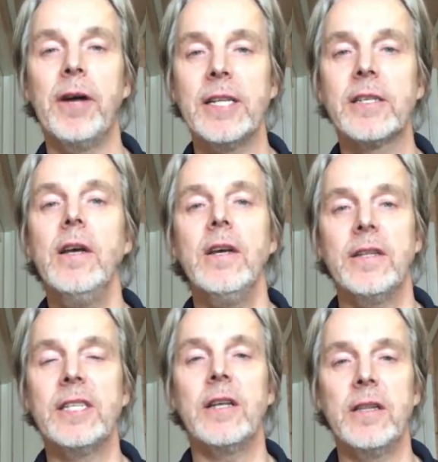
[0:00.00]
But it's
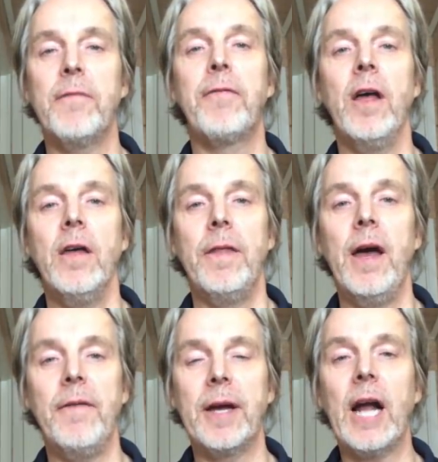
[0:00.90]

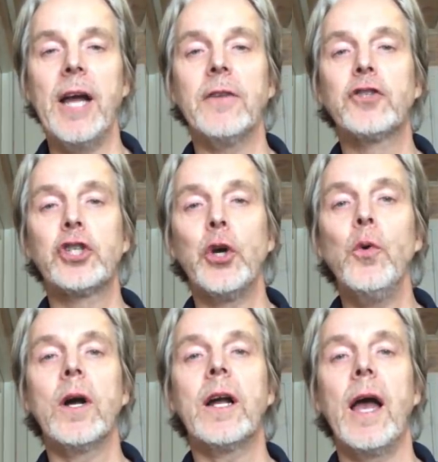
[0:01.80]
the kind of
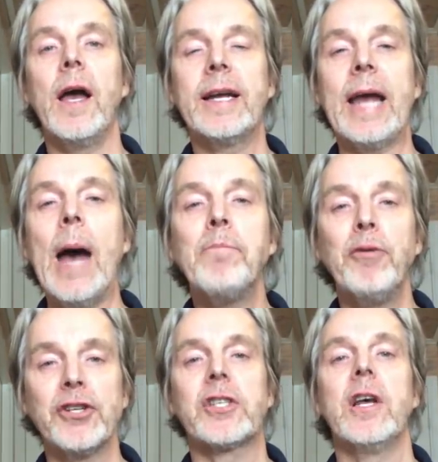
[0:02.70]
two
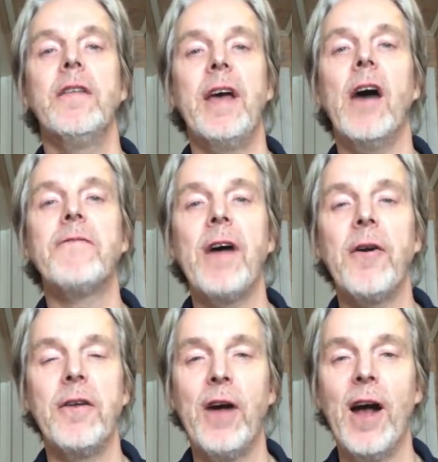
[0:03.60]
campus, they are
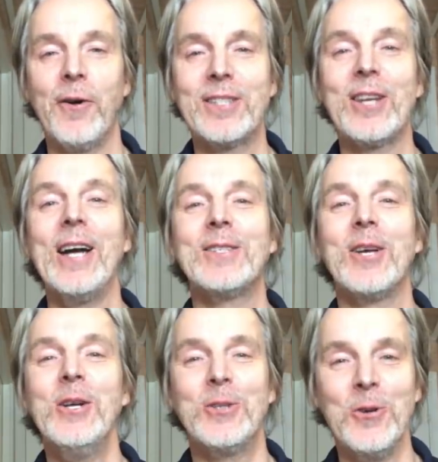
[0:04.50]
very, very
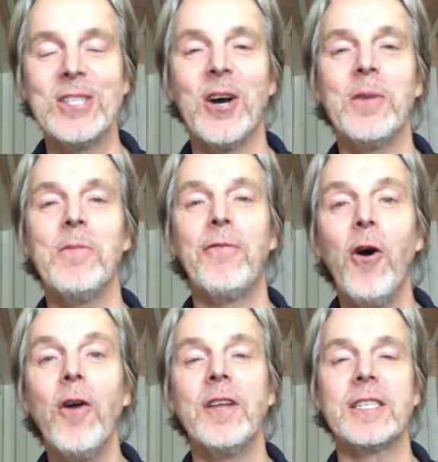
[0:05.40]
tight to each other
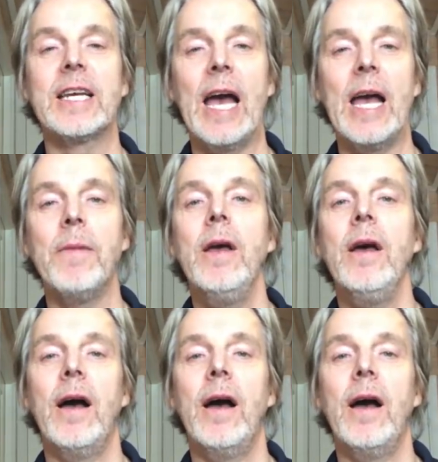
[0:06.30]
before this game.